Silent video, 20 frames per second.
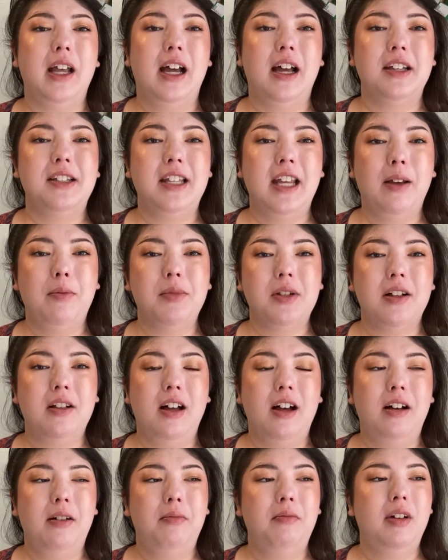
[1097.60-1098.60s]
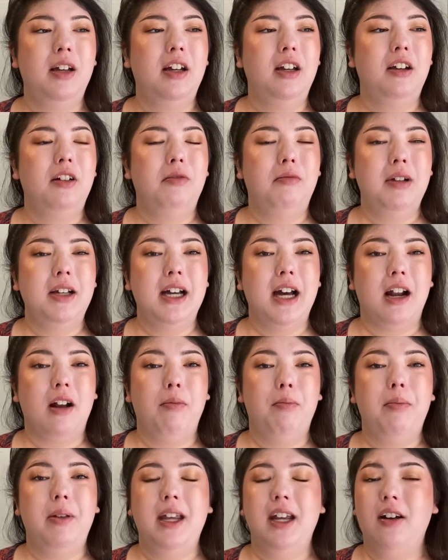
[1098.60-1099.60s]
Sam's Club. We got
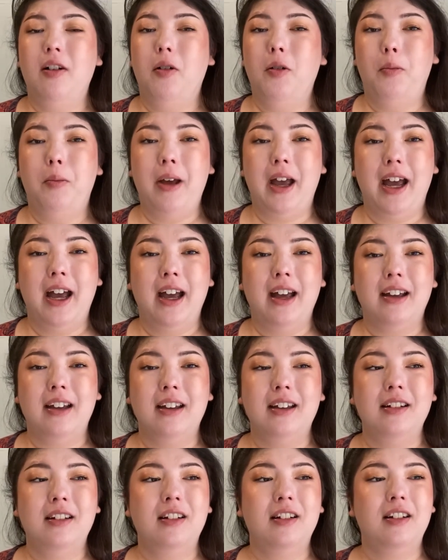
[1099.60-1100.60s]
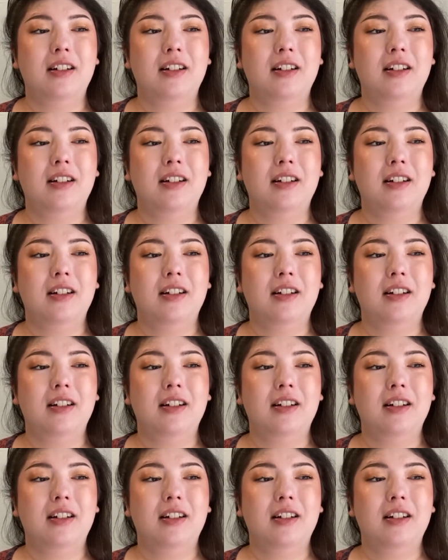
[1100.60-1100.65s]
a big old pack